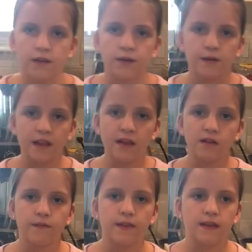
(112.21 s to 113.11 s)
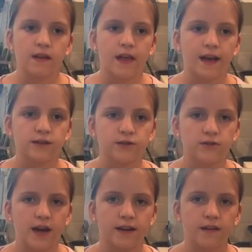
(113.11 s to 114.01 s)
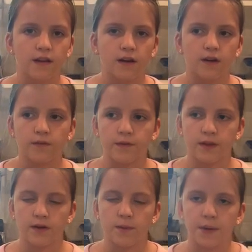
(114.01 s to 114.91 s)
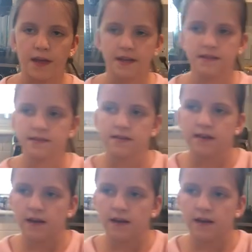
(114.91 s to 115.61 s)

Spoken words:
You can use vanilla extract or vanilla paste.